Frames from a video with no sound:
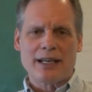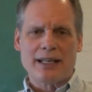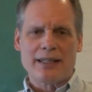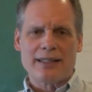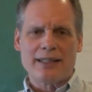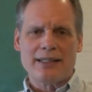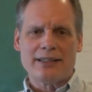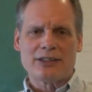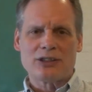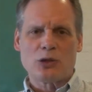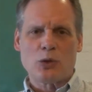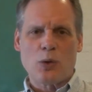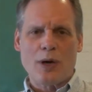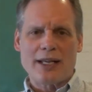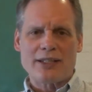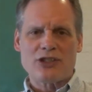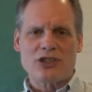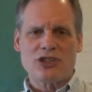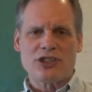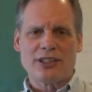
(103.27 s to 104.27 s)
these
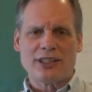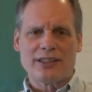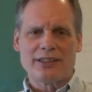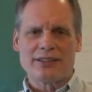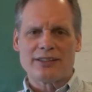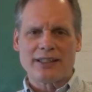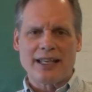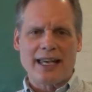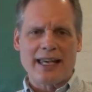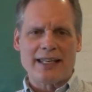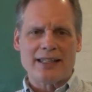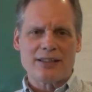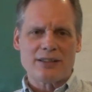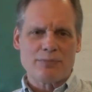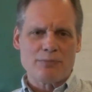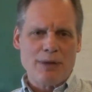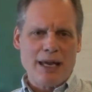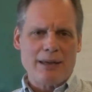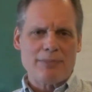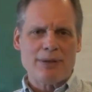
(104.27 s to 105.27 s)
questions and
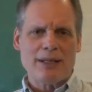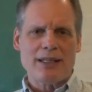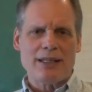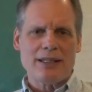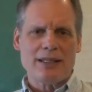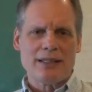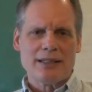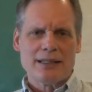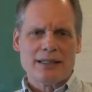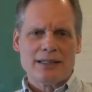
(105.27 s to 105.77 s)
maybe